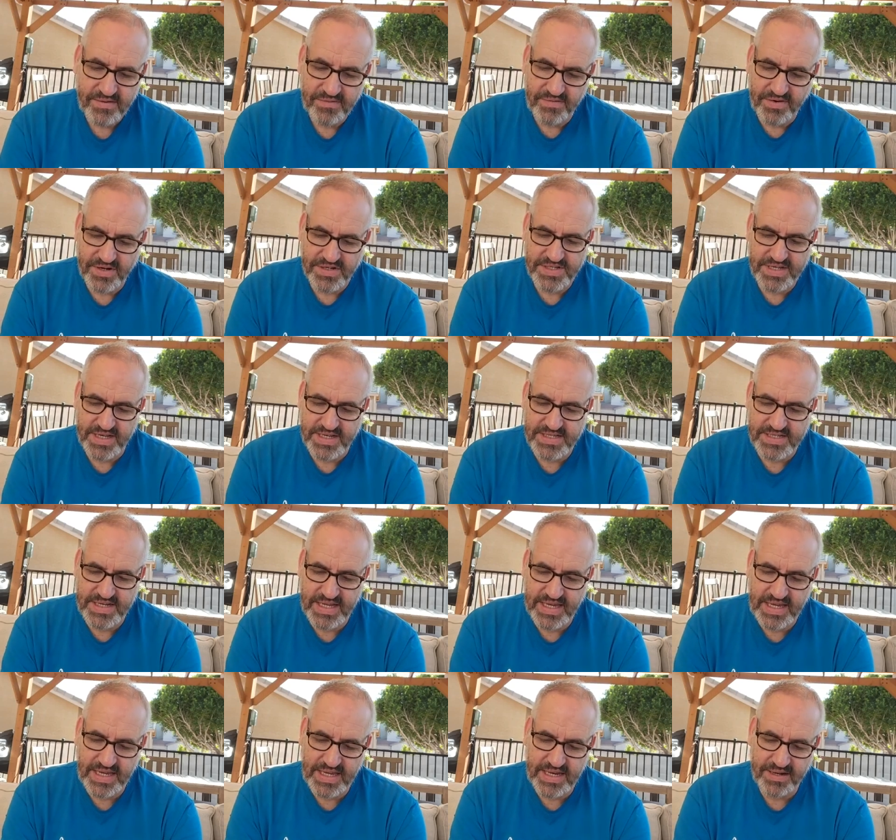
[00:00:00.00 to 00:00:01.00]
Verse
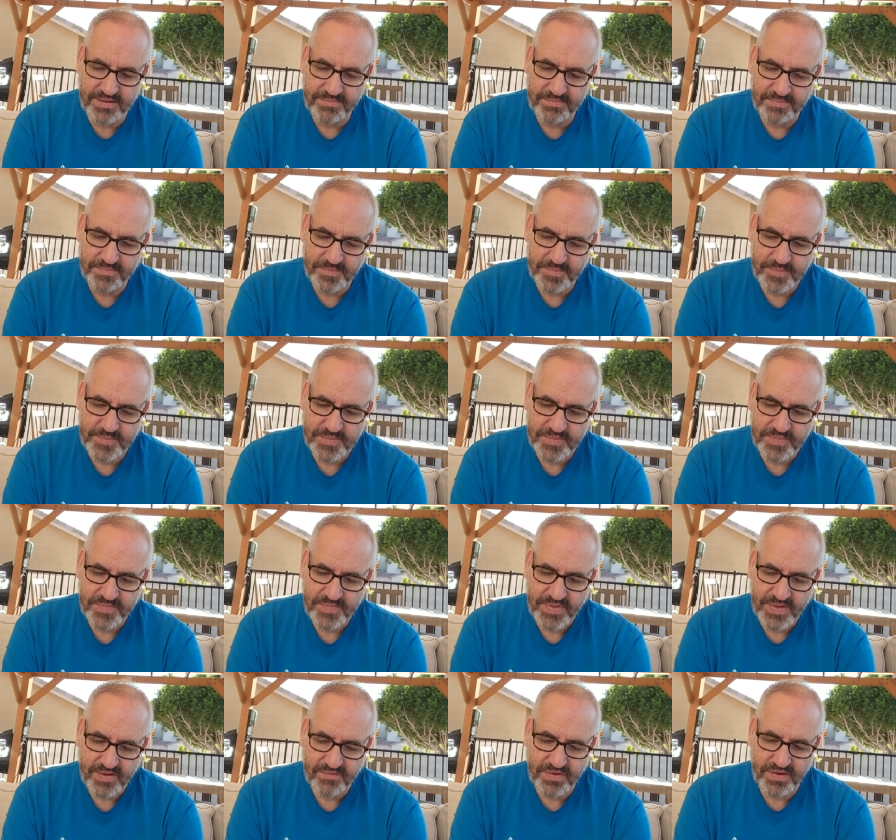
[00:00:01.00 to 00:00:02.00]
16
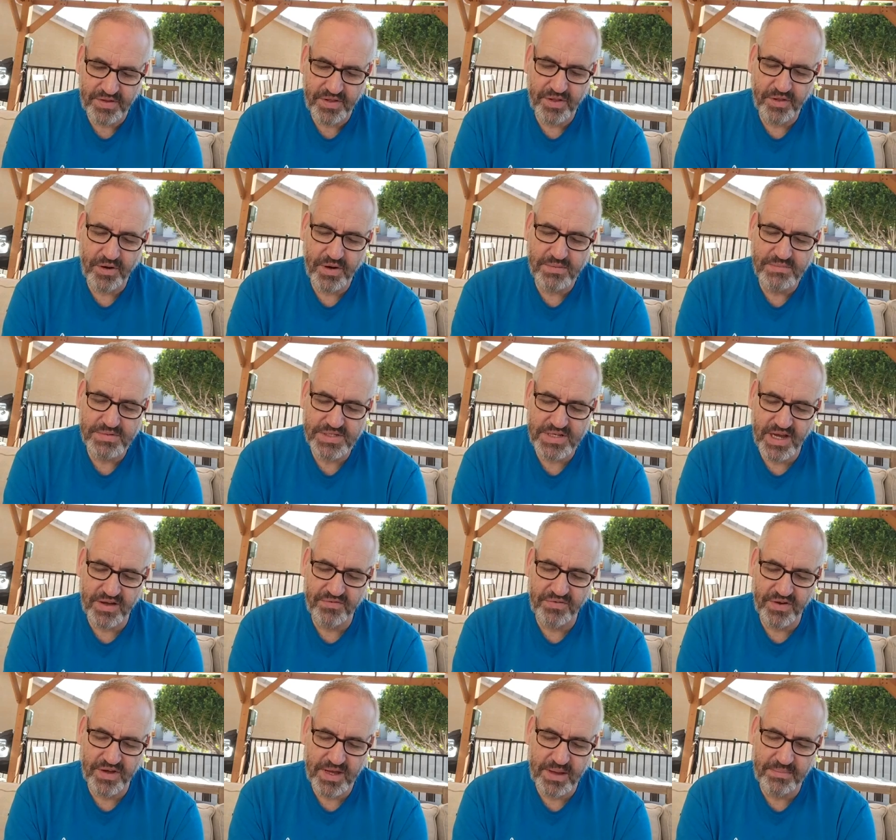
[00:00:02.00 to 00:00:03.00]
For the Lord
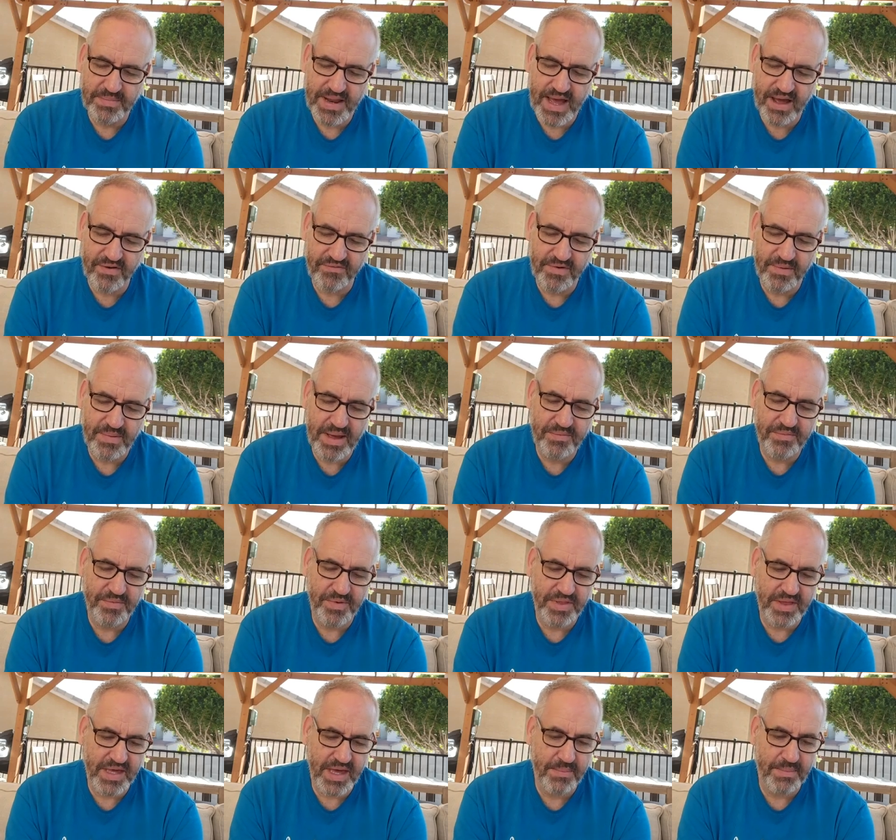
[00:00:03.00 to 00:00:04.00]
himself will come down from heaven
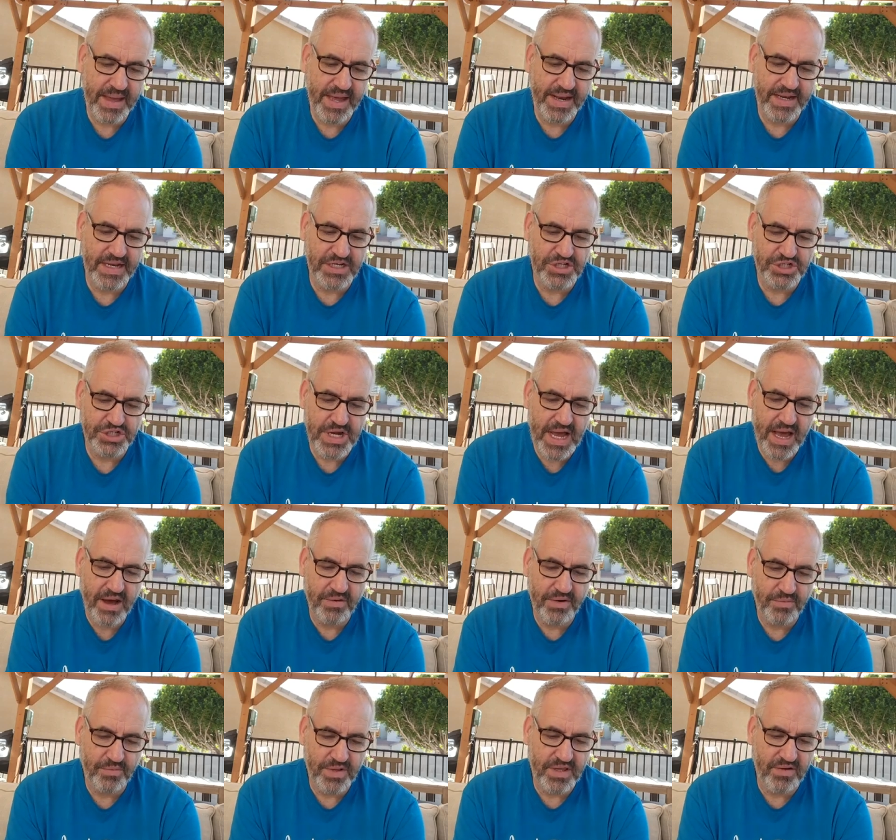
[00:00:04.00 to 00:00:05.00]
with a commanding
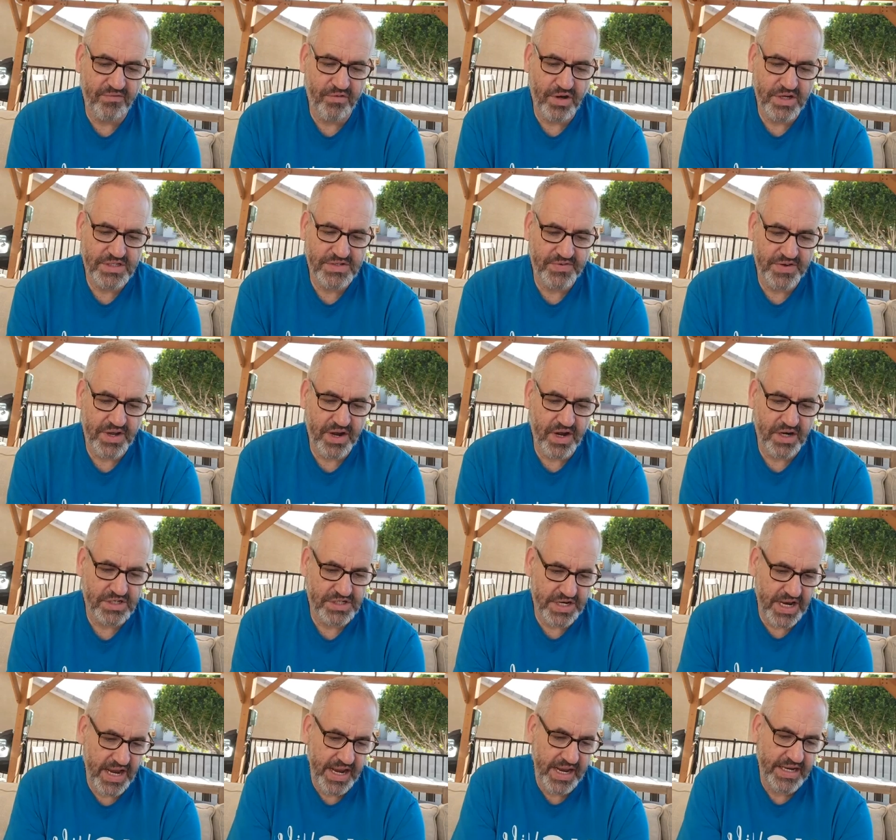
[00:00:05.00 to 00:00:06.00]
shout and with the voice of the
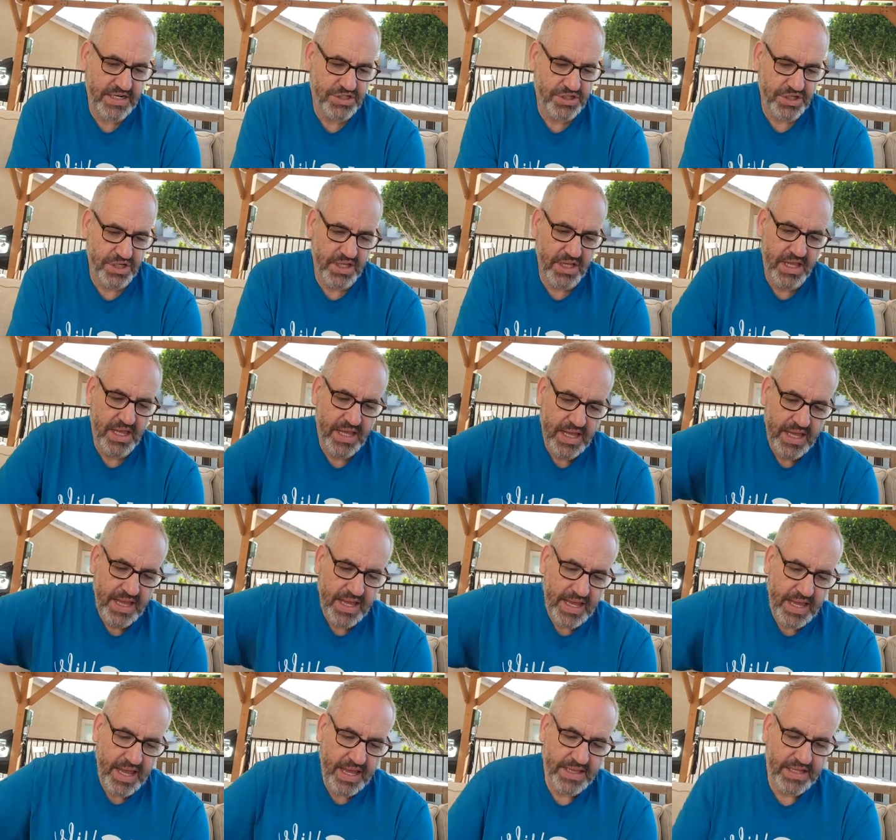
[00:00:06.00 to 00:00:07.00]
archangel
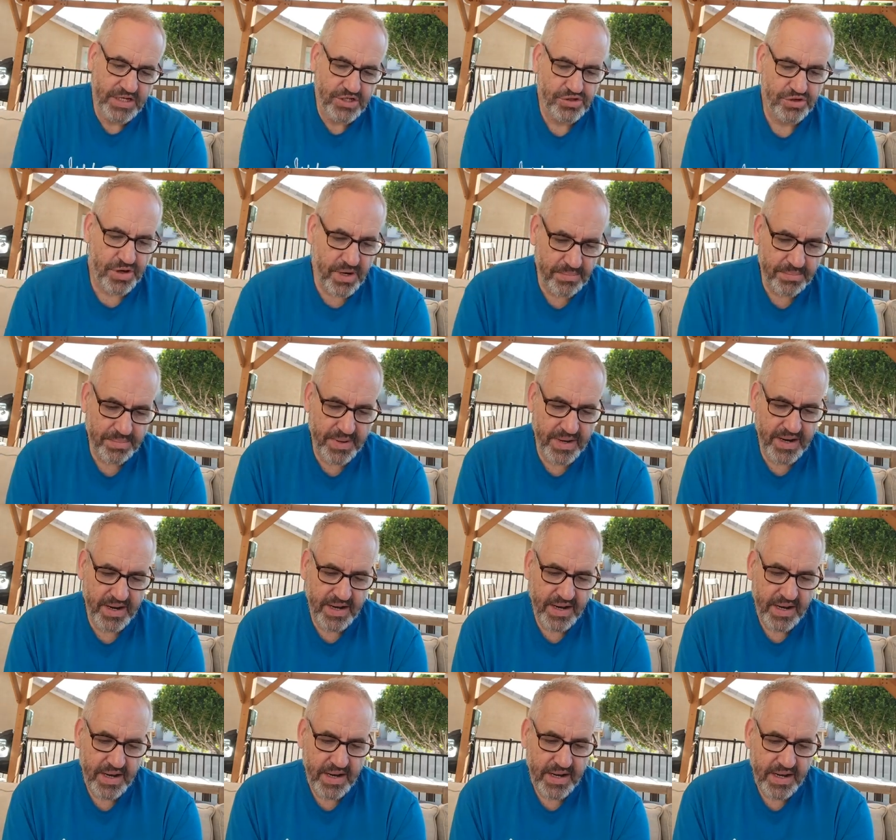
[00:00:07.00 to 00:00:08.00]
and the trumpet
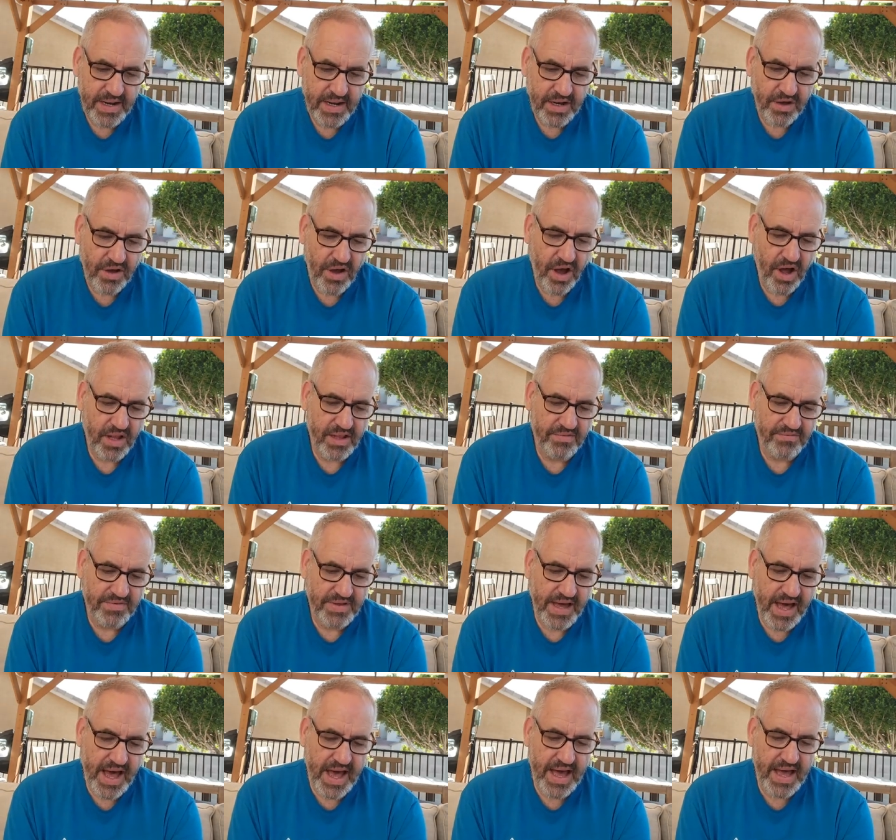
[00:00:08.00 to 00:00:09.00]
call of
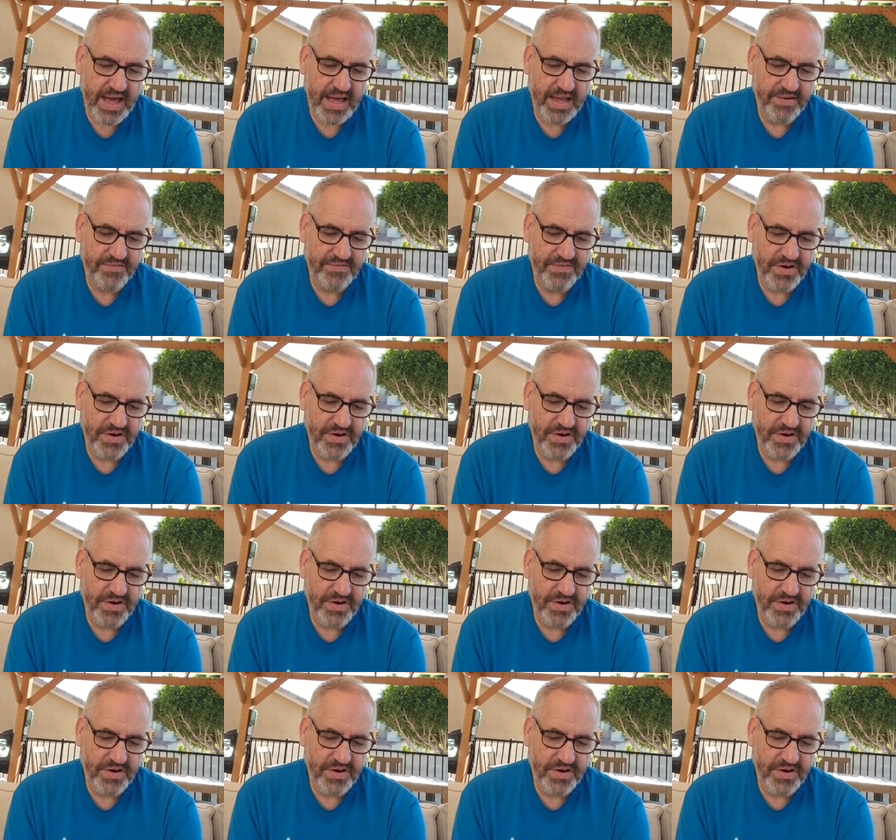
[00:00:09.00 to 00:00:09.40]
God.